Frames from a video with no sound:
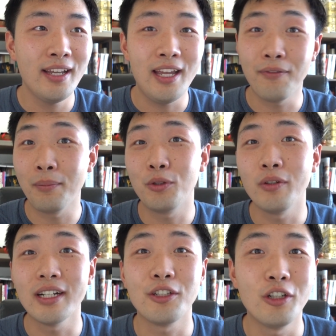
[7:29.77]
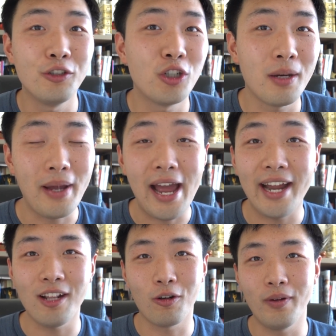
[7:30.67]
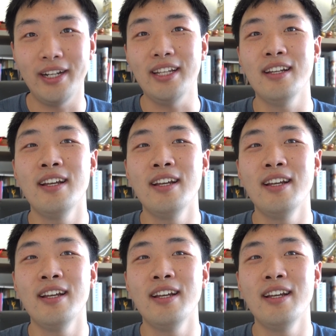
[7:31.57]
if I'm doing a good job at it already.